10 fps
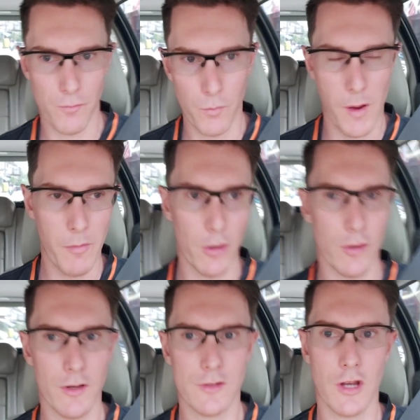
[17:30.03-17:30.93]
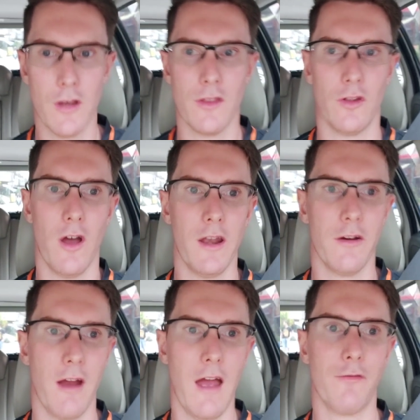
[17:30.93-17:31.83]
when we show you the
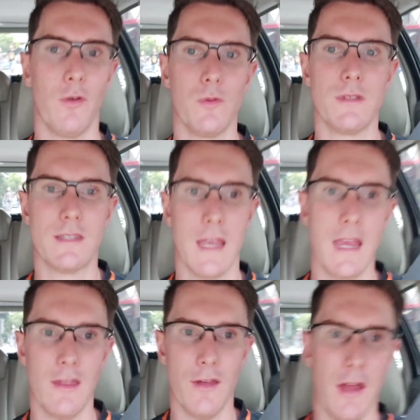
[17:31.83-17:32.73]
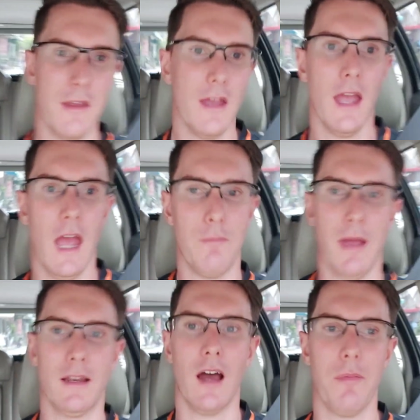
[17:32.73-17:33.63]
dyno graph, you'll see that it
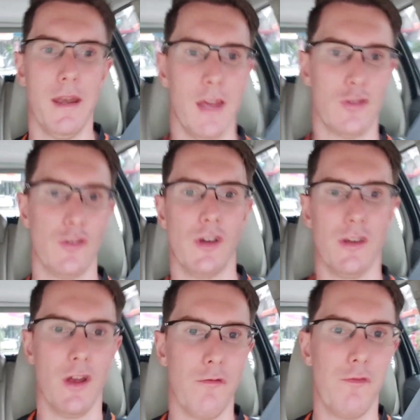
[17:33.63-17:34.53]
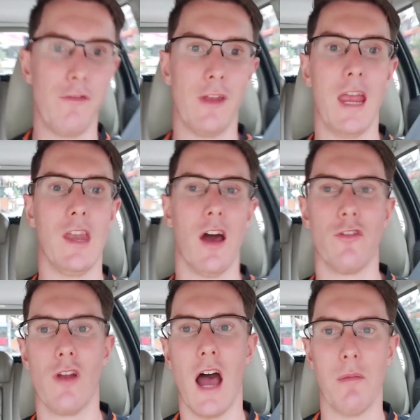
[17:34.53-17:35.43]
picked up an extra
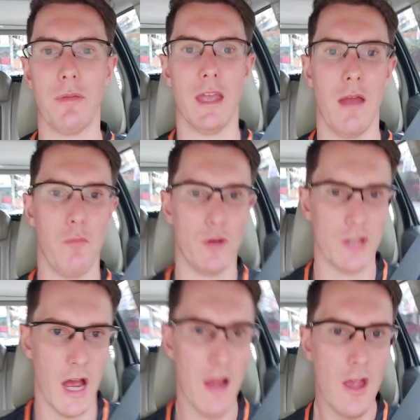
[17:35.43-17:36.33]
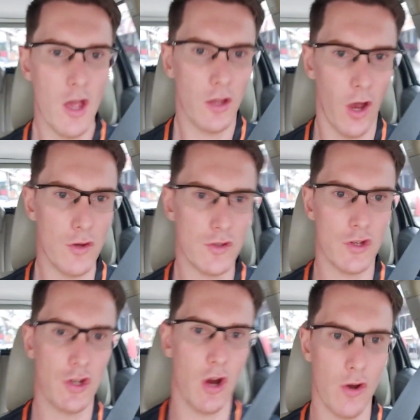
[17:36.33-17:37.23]
1500 RPM, which goes to
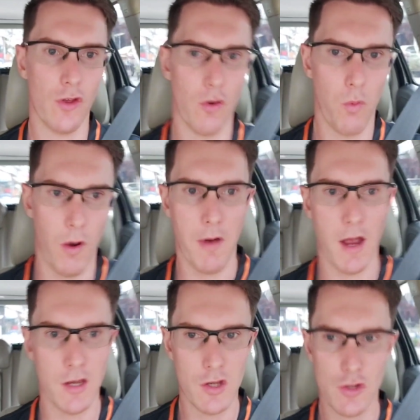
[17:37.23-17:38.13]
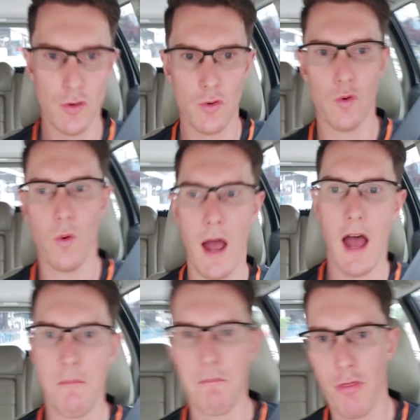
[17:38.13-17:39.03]
show that what my initial
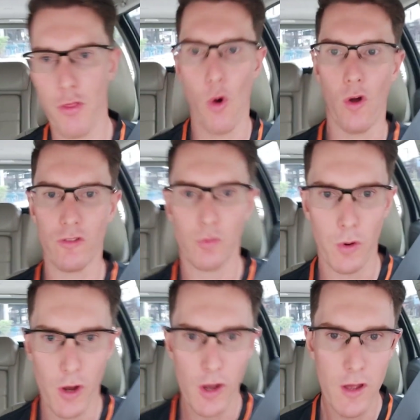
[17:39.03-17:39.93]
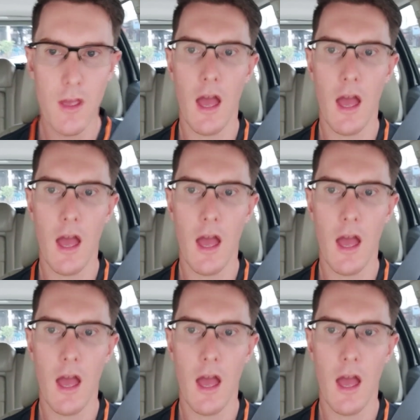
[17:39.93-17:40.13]
thoughts were